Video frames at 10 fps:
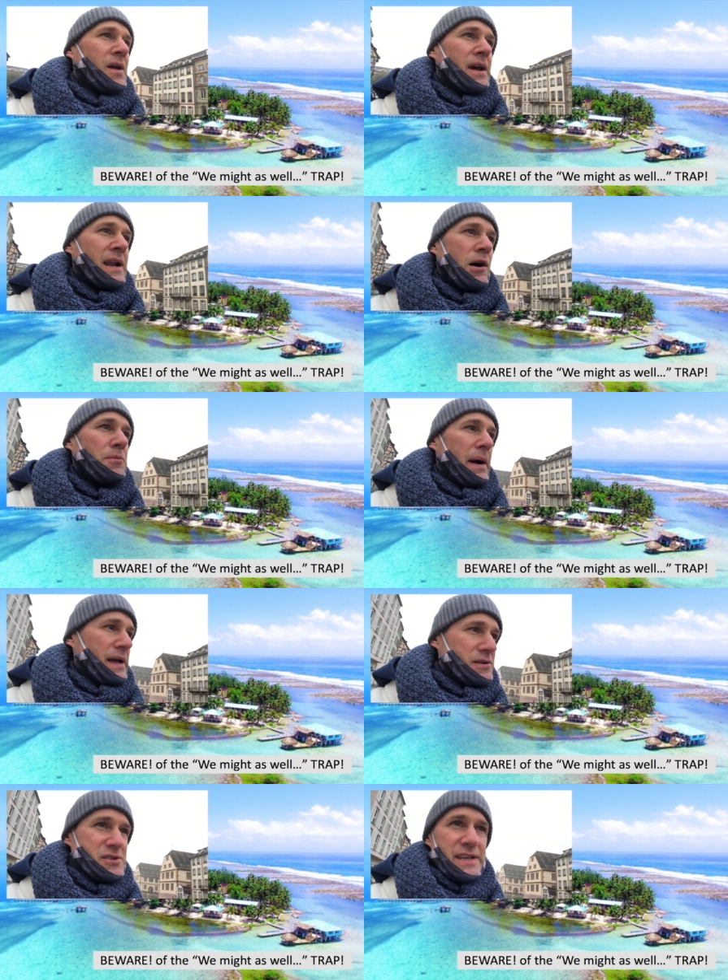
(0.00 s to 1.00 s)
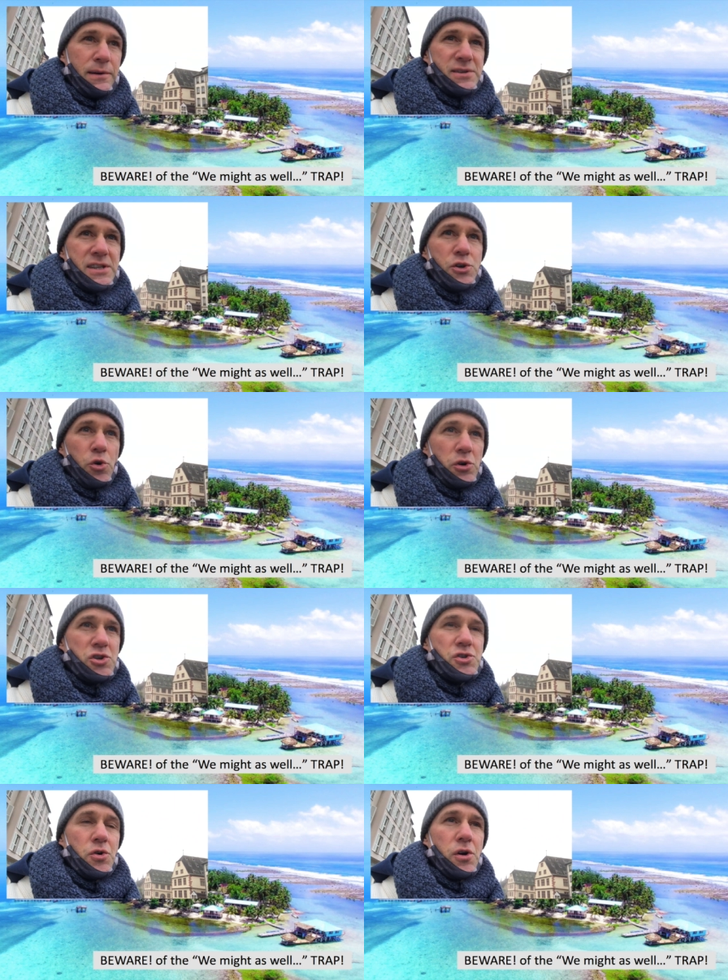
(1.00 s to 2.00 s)
And I would buy a little sandwich at the corner
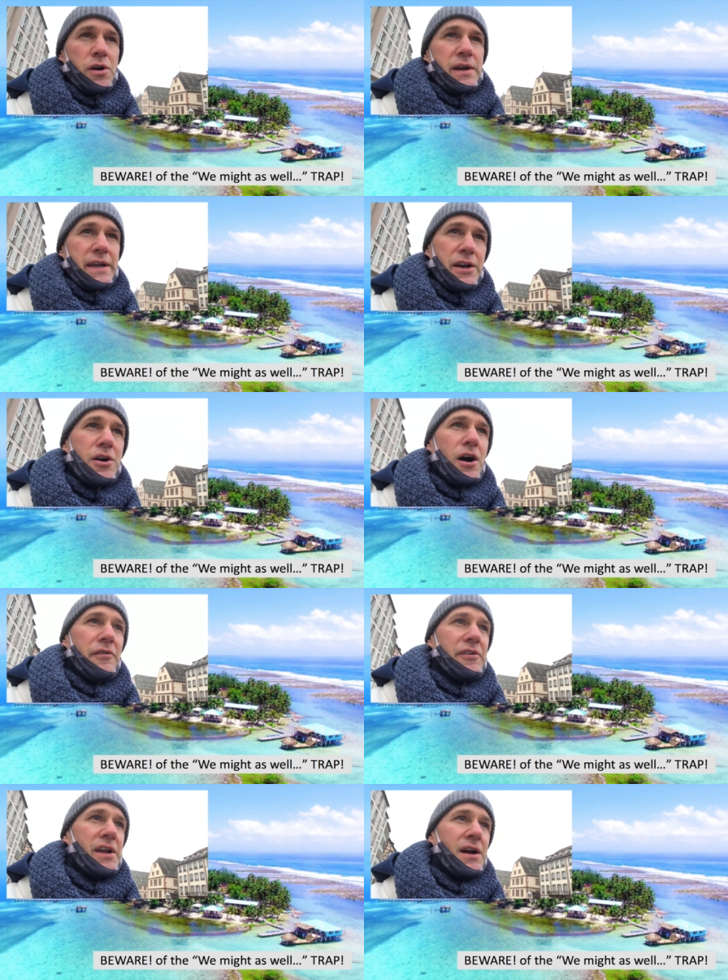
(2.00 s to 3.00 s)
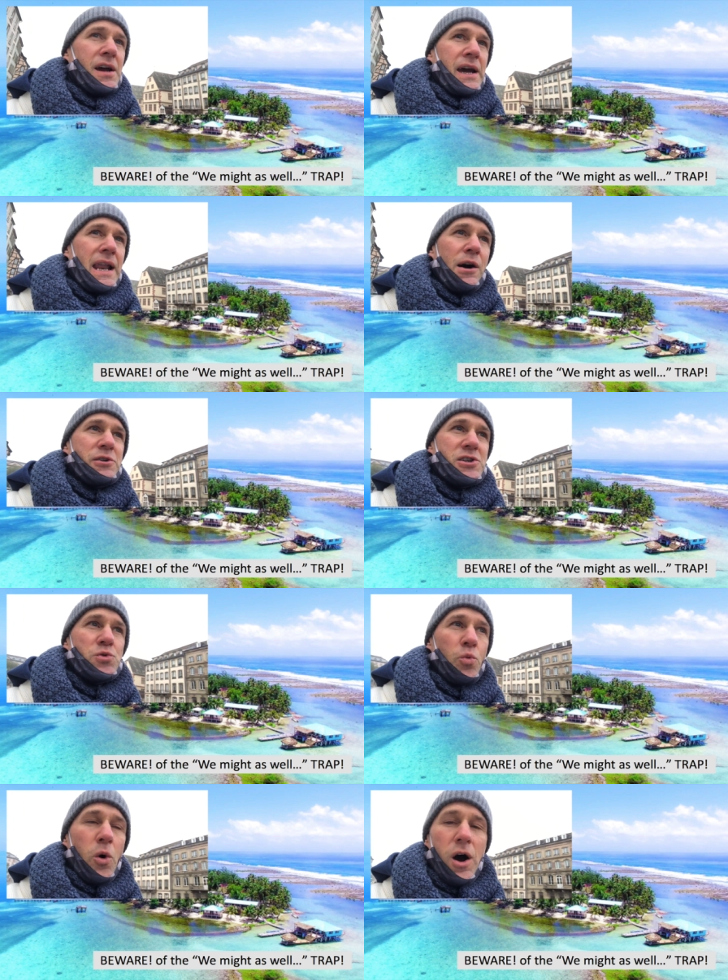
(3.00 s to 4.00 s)
store and get a coffee, and I would
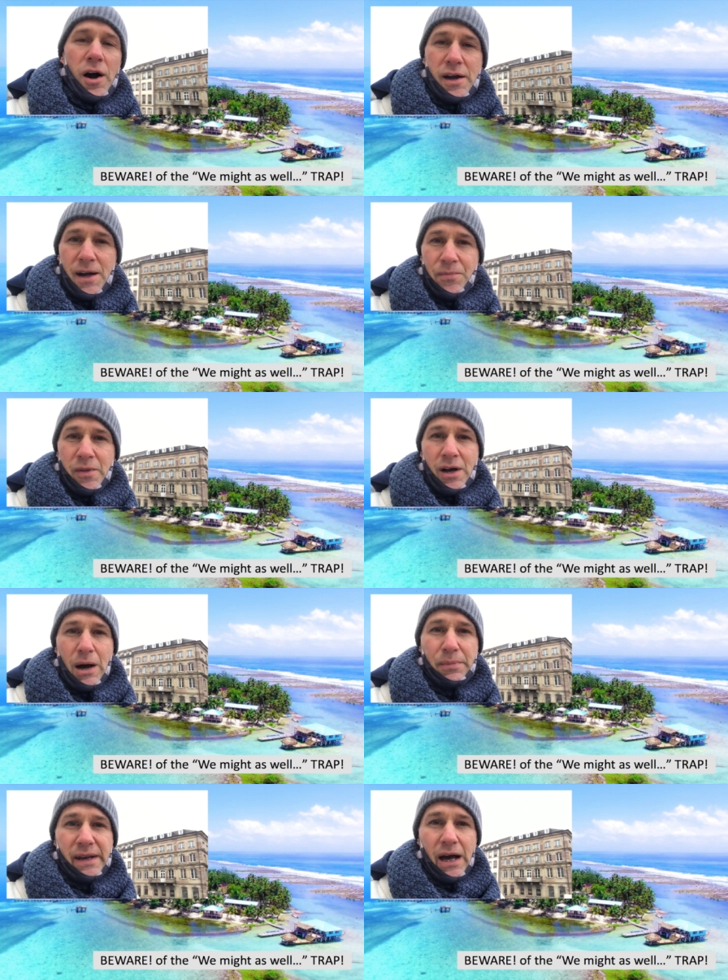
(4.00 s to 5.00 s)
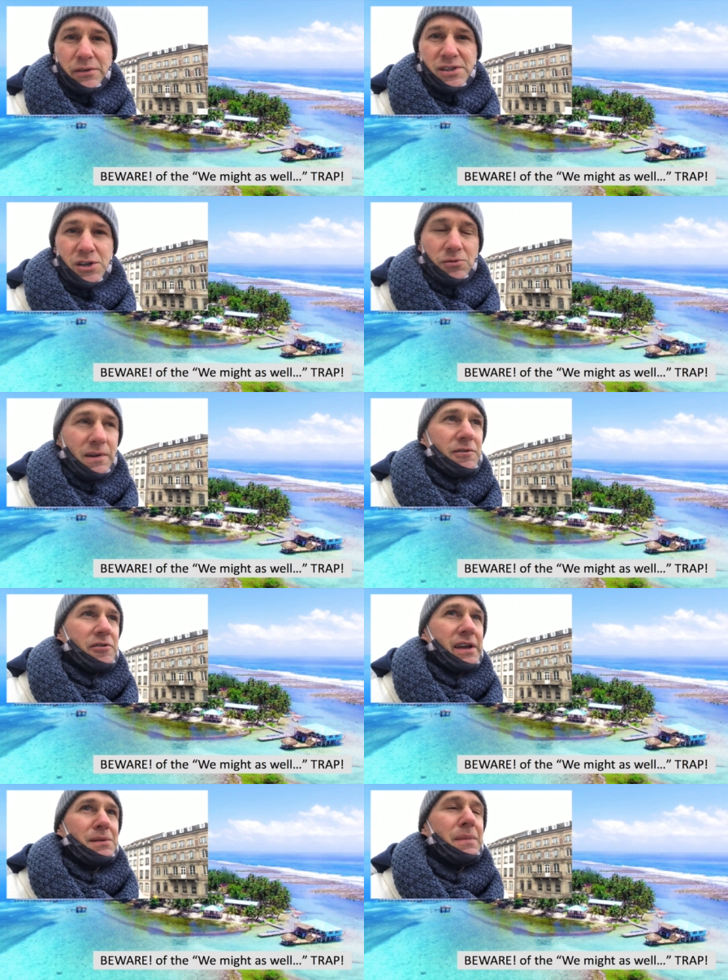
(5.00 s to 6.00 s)
just walk up and down this little river
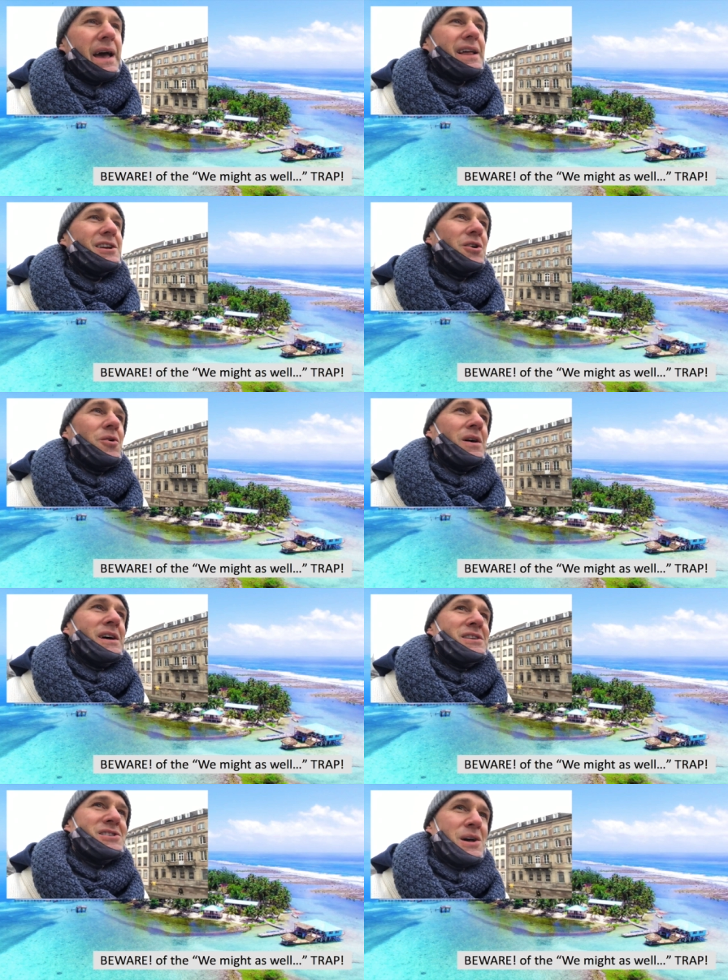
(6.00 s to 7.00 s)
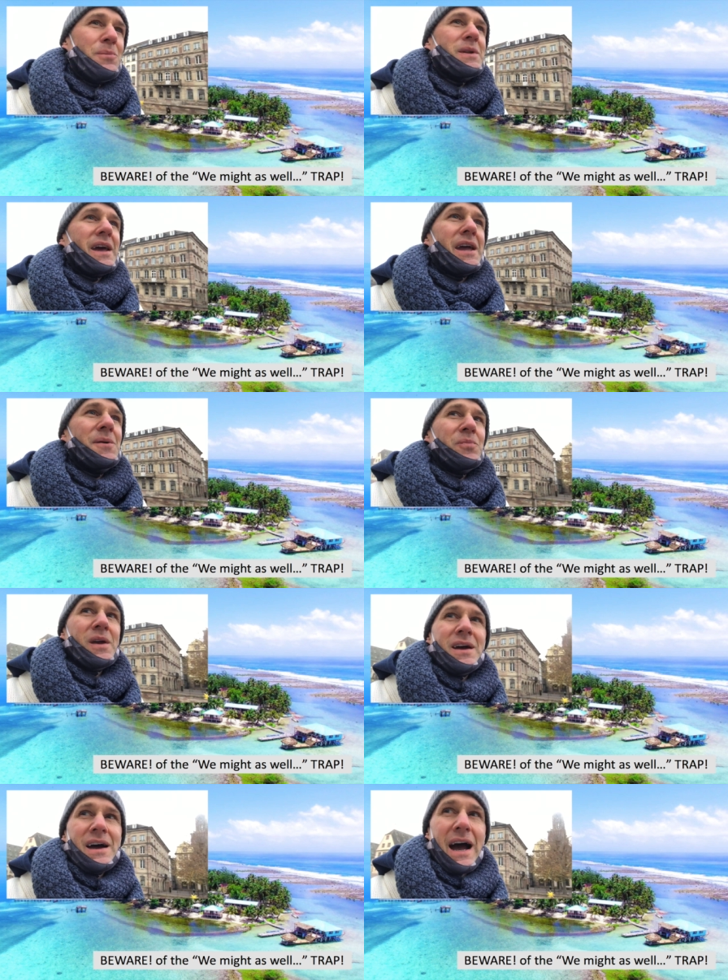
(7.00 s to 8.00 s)
thinking, man, you know, someday
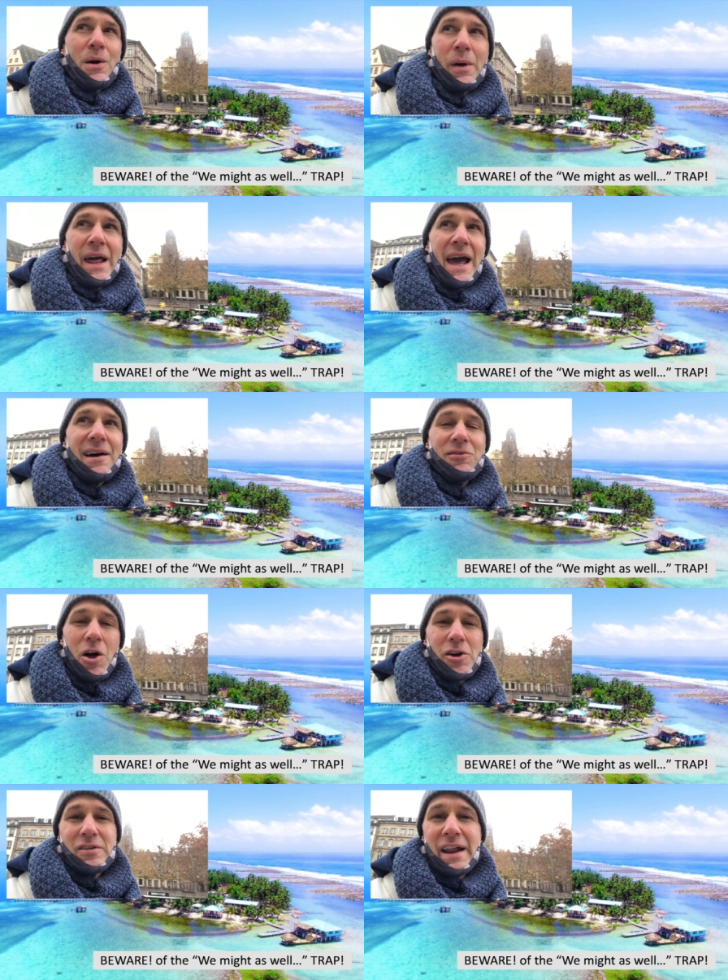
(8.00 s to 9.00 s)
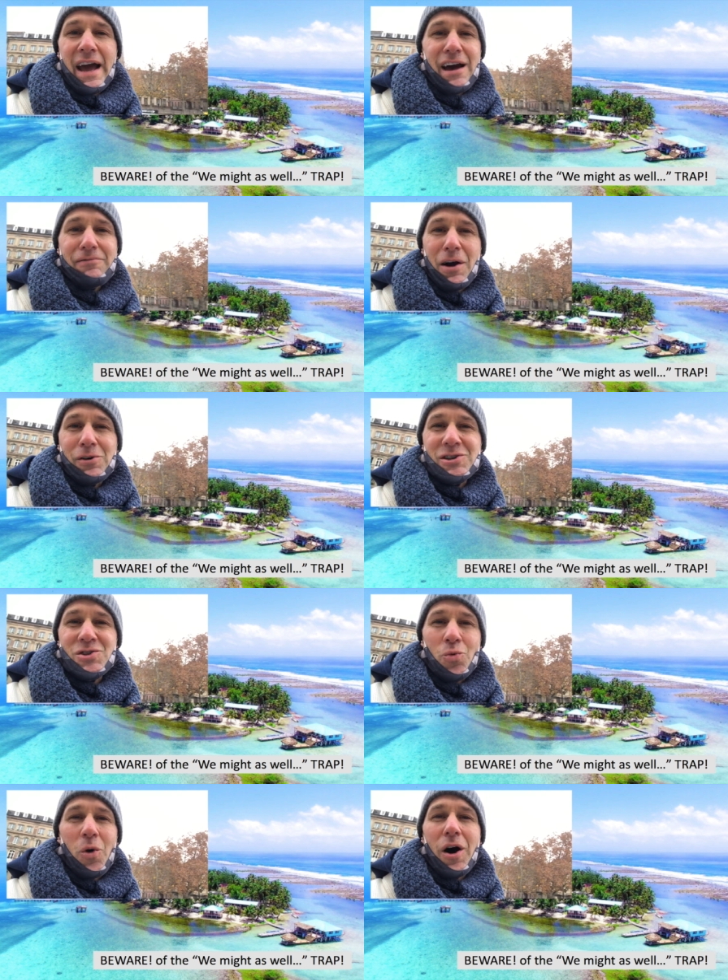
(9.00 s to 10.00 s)
I want to have longer than a half hour just
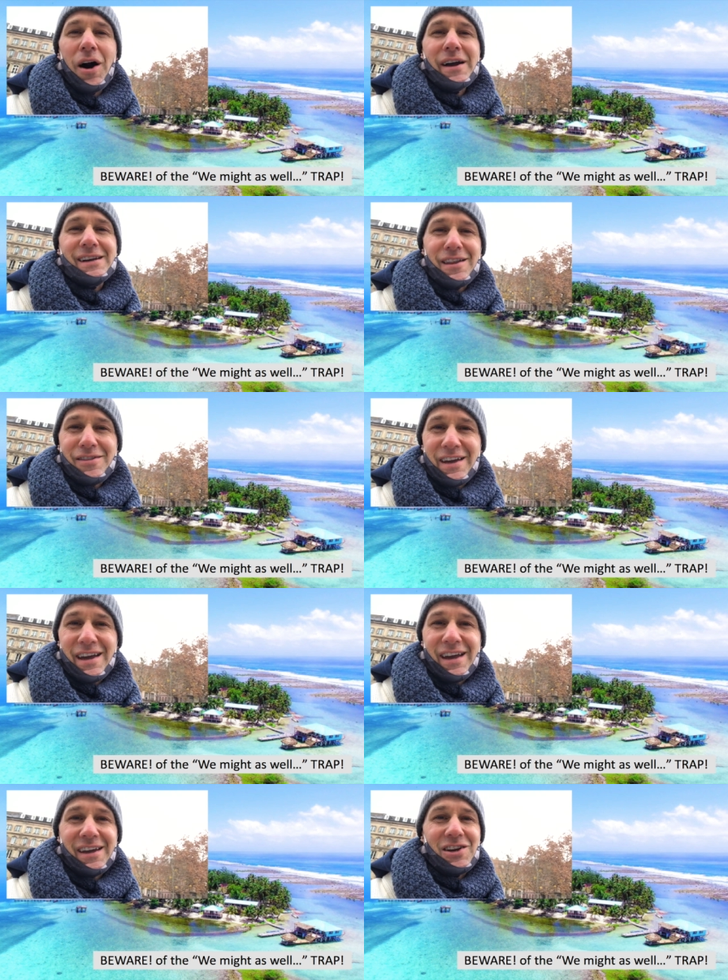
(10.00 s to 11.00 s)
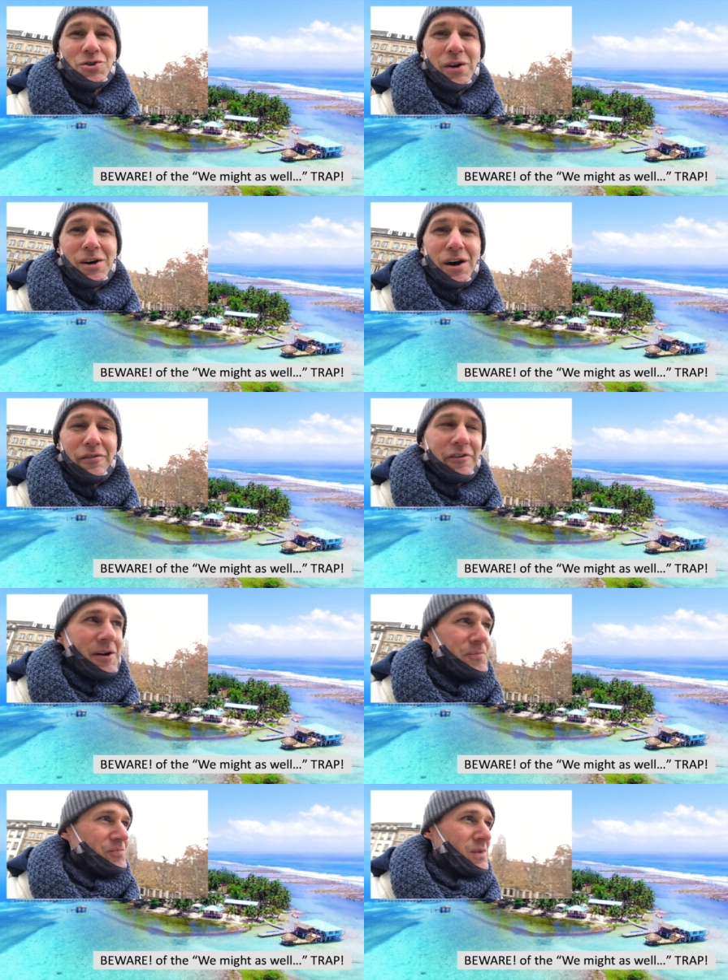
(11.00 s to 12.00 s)
to walk and to think and enjoy
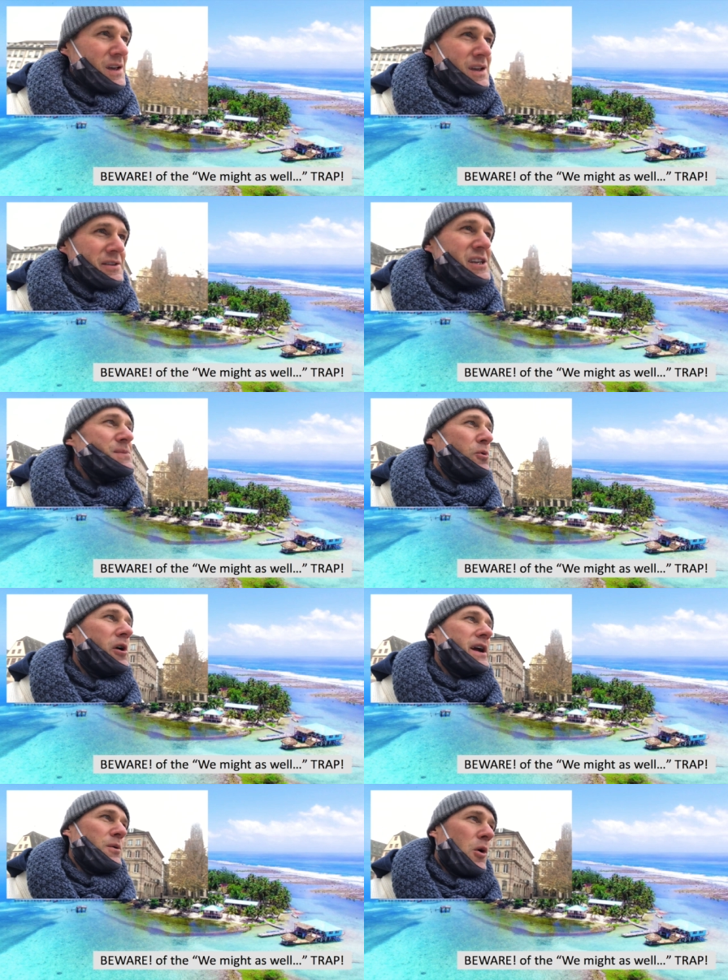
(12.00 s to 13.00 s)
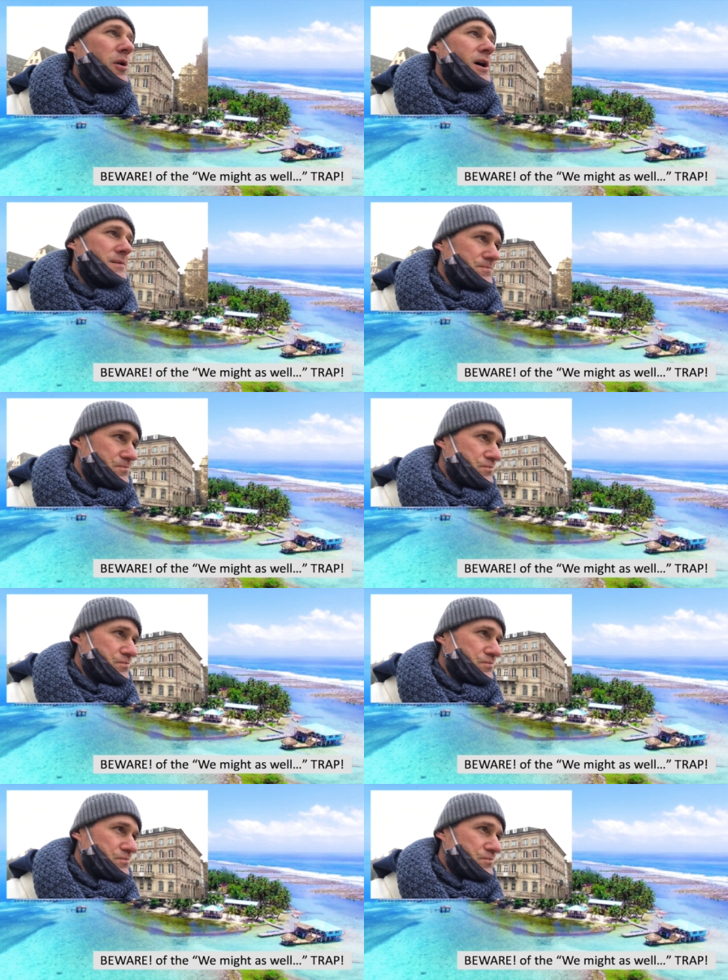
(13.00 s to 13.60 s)
coffee. This morning I woke up,